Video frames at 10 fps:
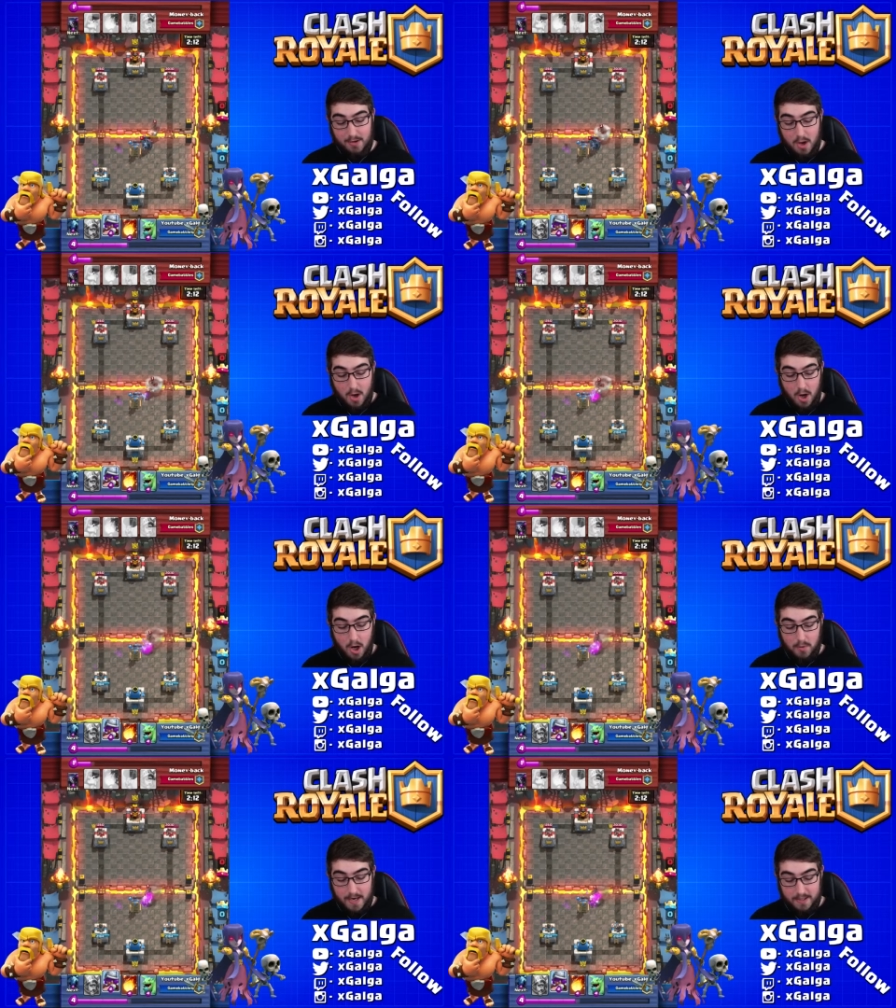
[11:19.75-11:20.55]

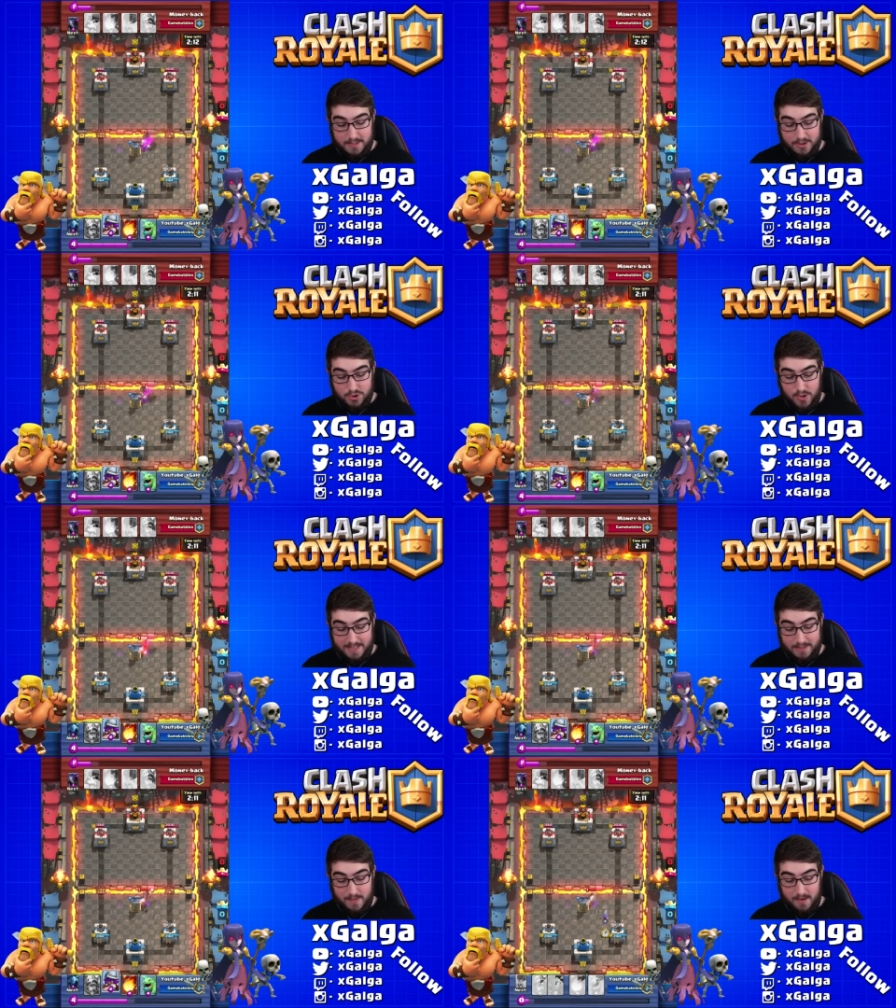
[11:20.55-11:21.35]
Hog Rider gets
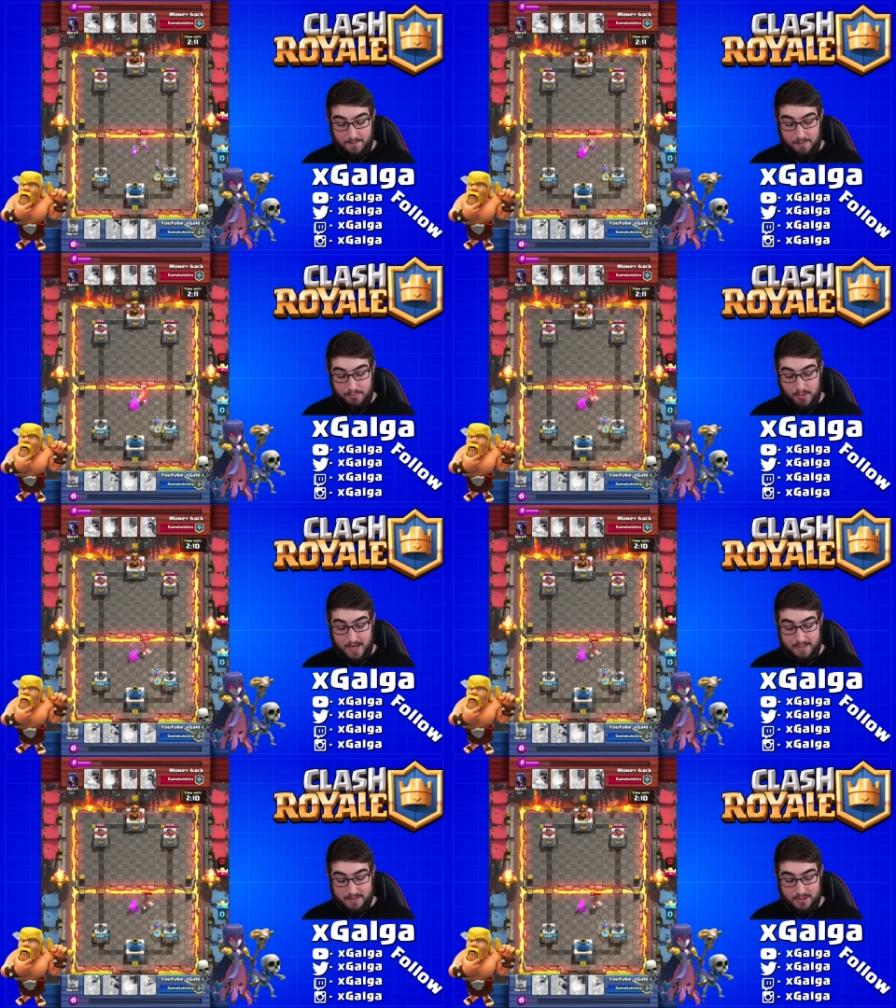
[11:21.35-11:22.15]
distracted right off the
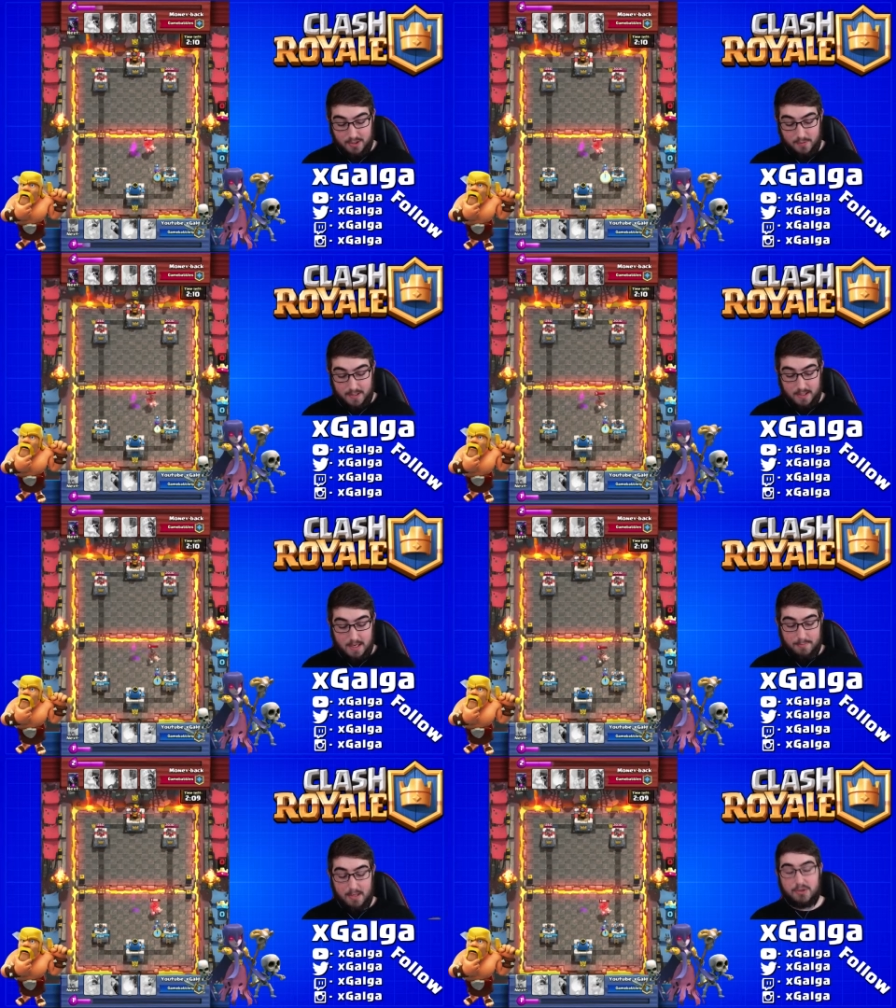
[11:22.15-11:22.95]
break. That's good. We get a
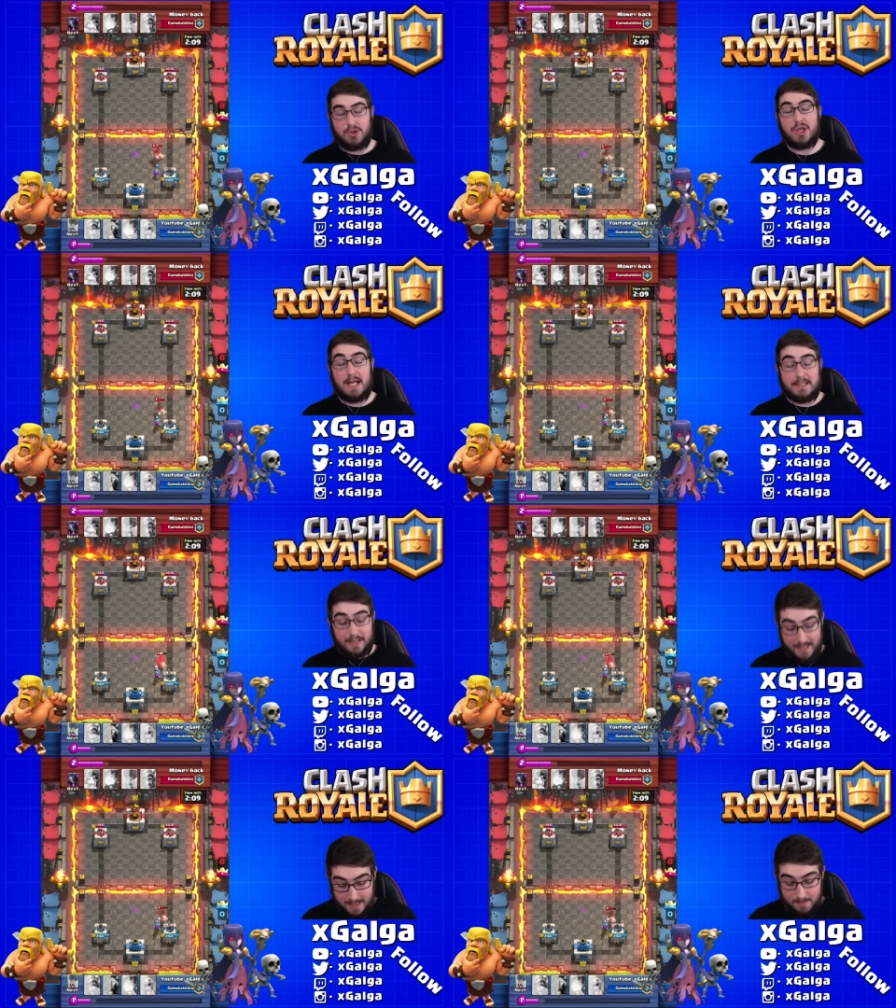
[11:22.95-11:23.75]
couple extra shots
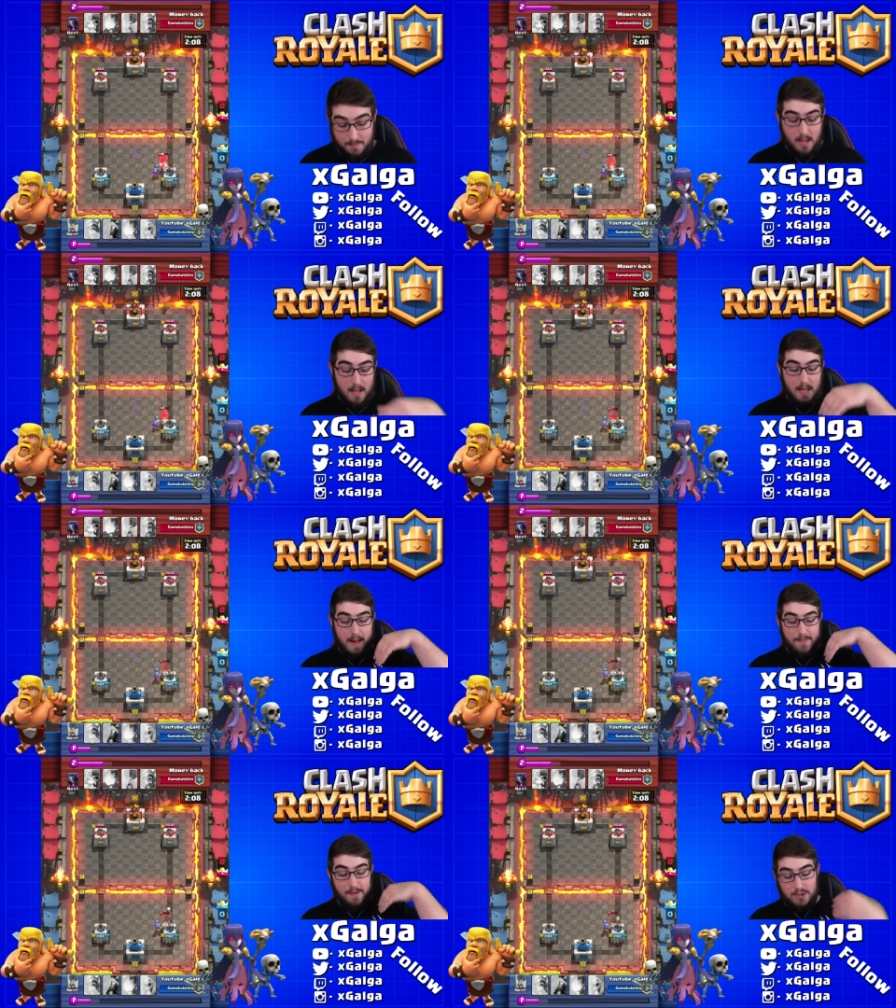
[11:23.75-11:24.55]
on him.
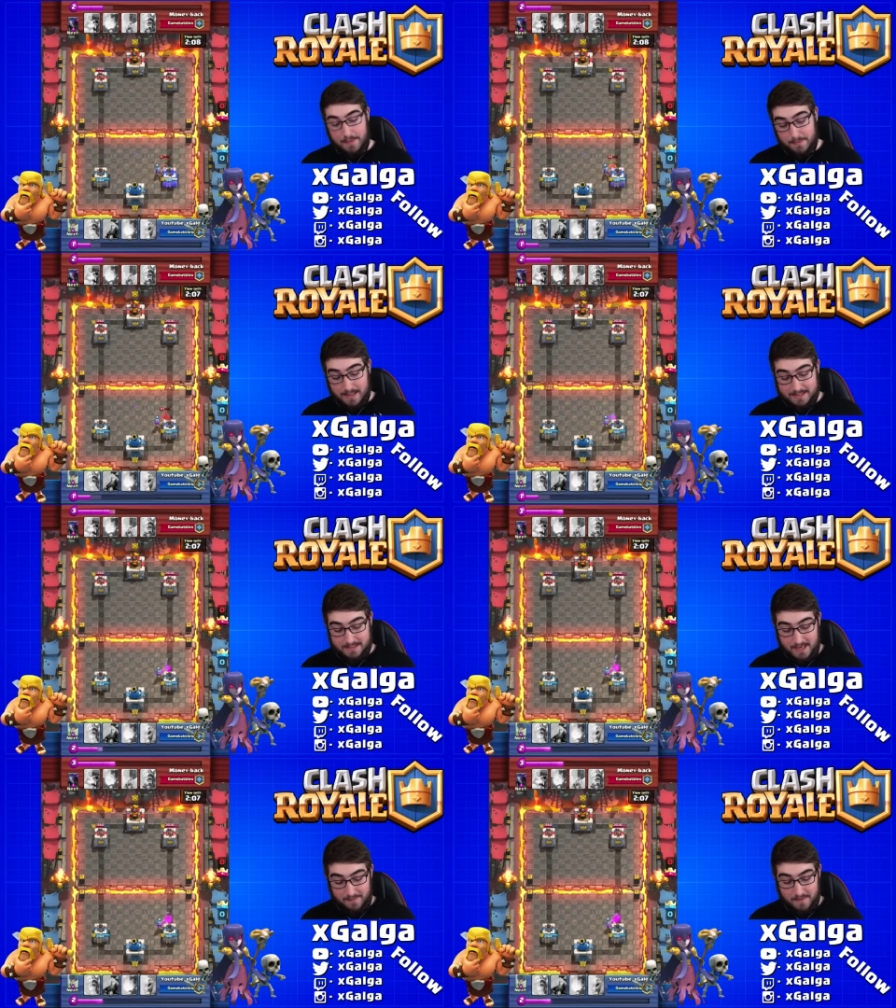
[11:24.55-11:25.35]
And then we drop the
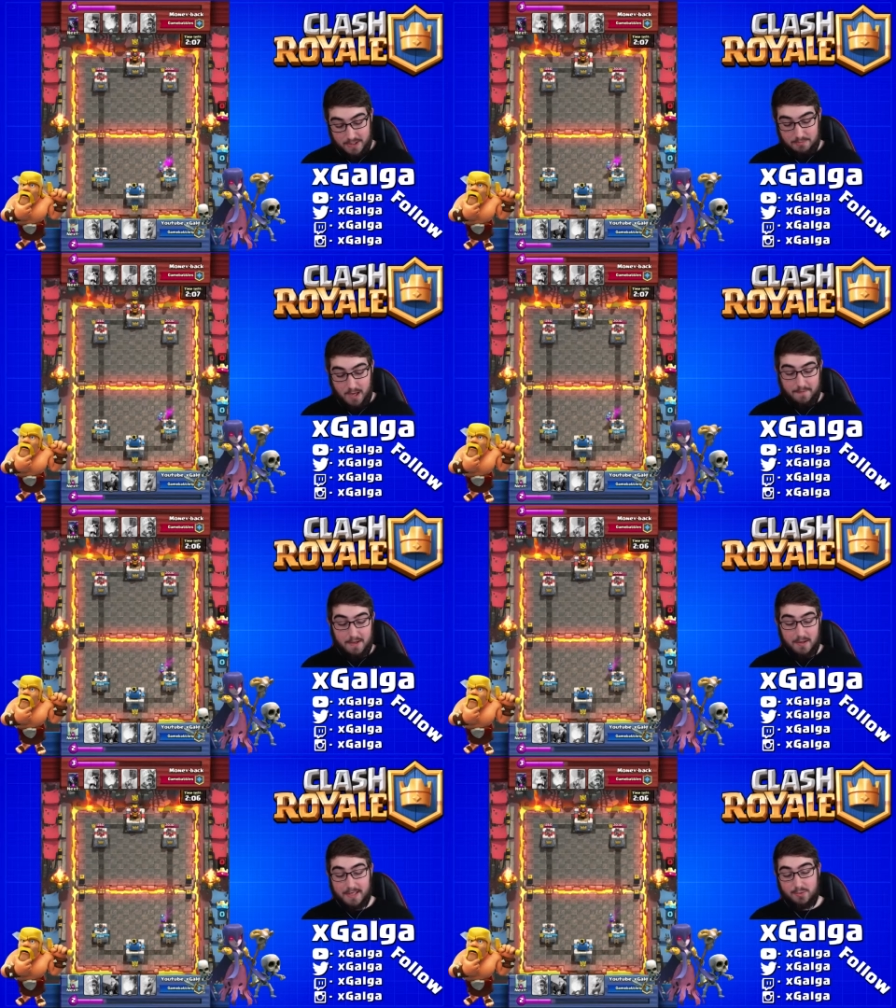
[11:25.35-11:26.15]
Musketeer to finish him
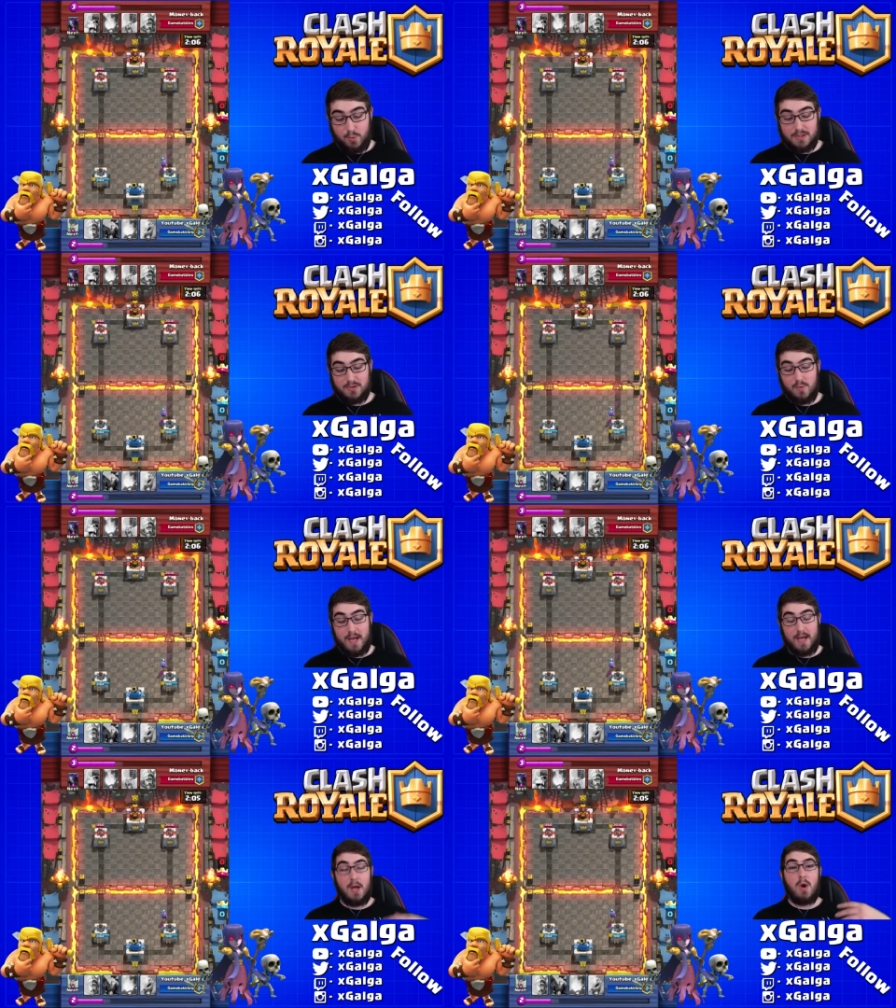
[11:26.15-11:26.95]
off. He only gets 1
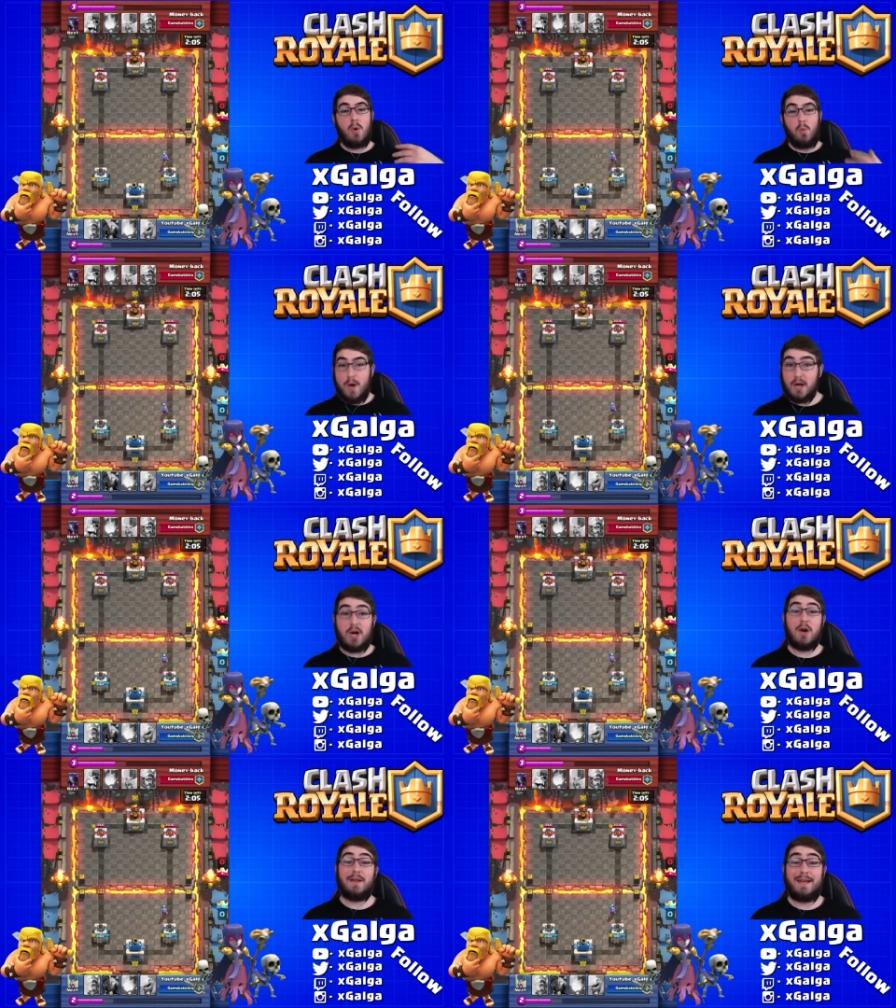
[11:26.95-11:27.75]
swing. We are
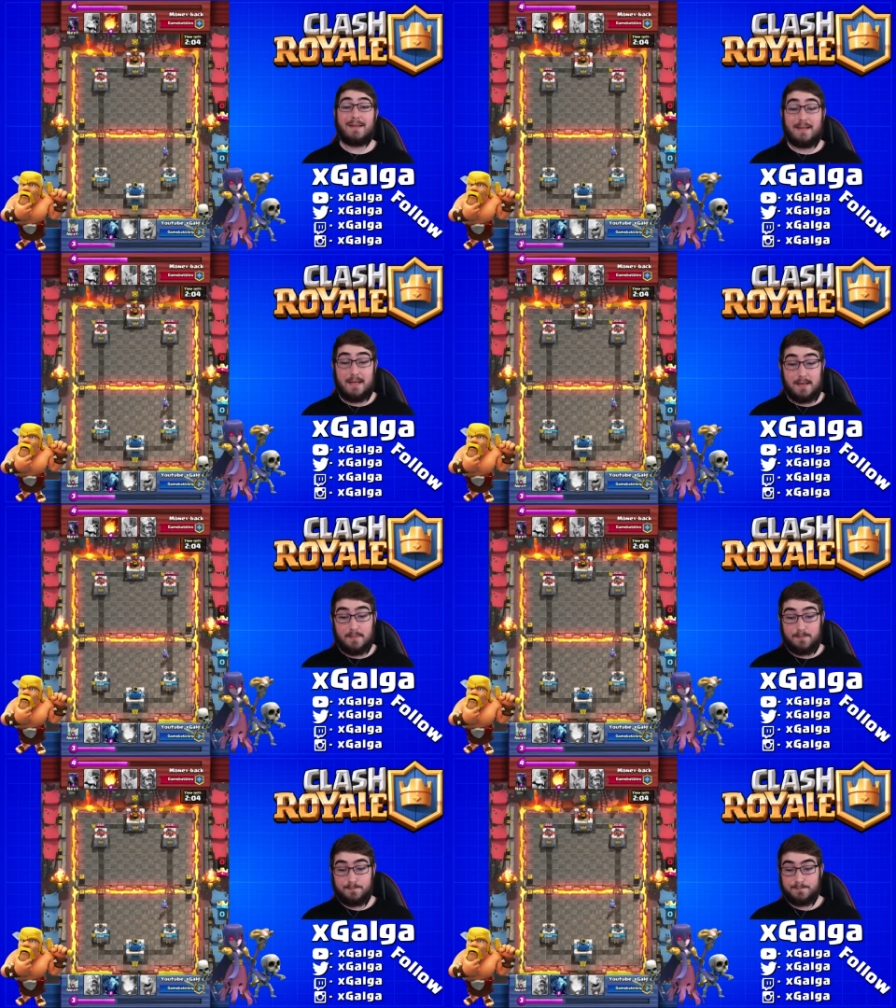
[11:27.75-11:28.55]
currently in the lead.
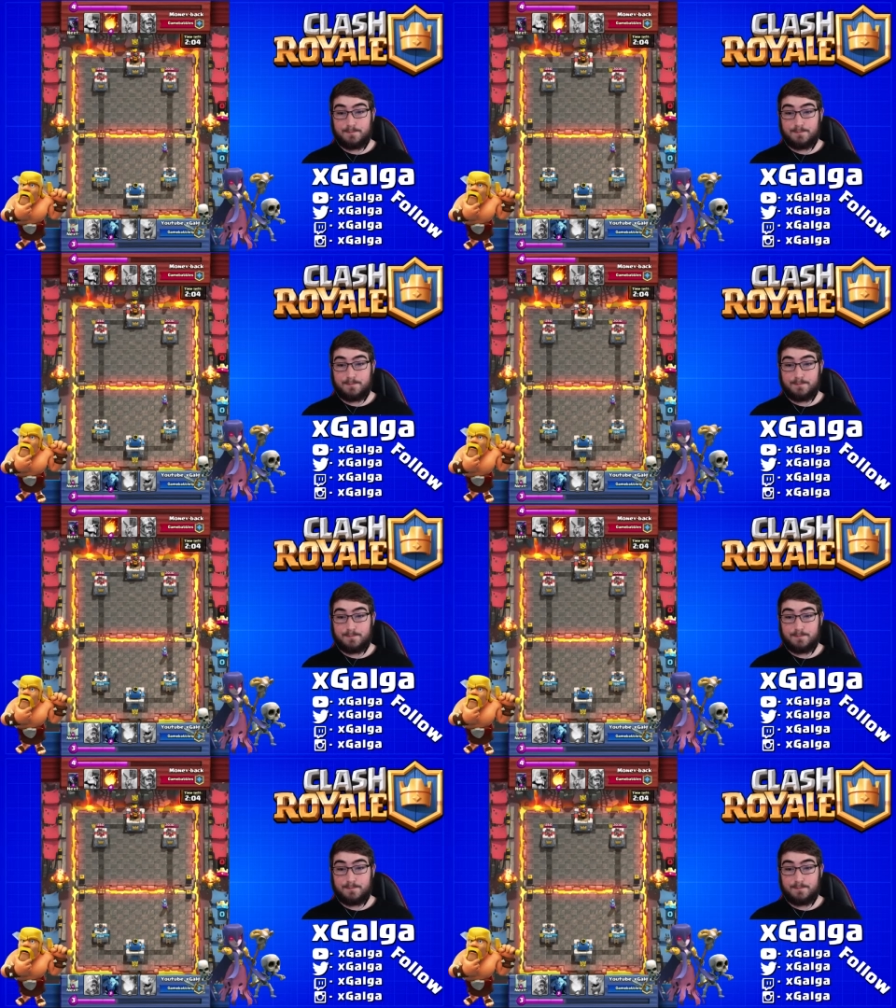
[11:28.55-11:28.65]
